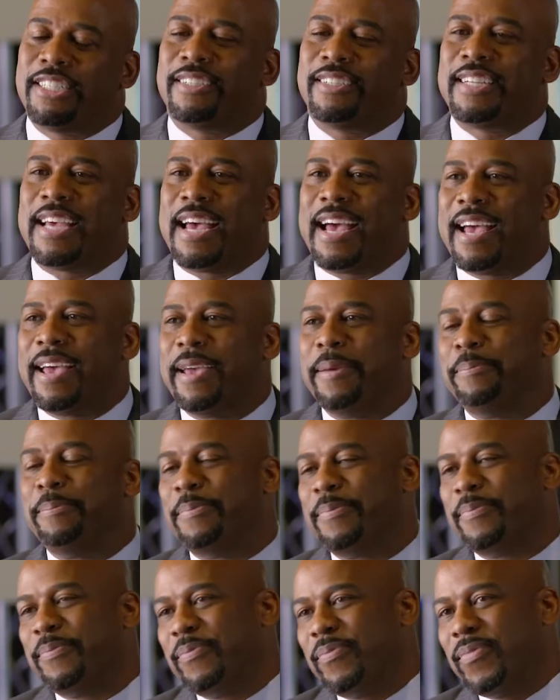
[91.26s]
your time
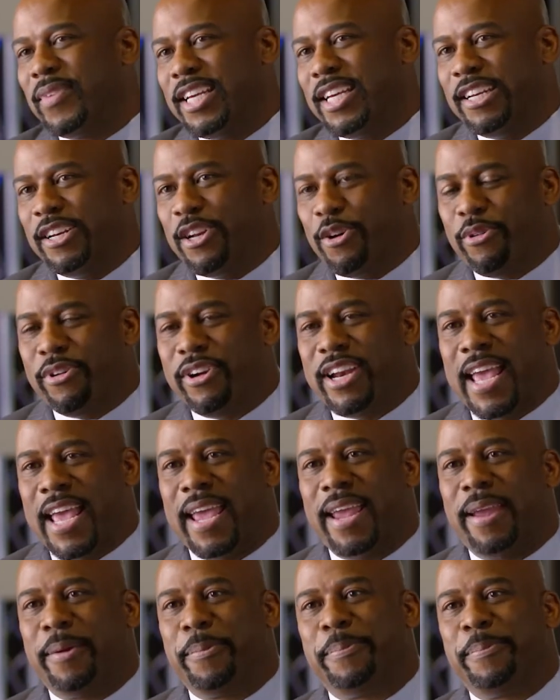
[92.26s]
at Notre
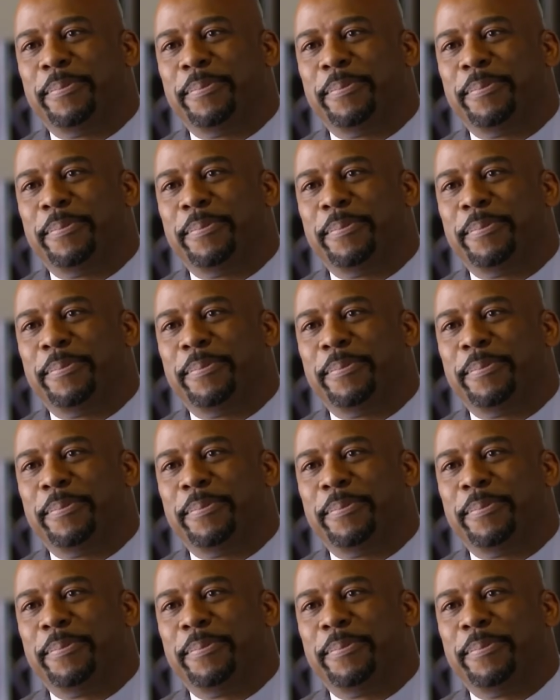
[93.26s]
Dame.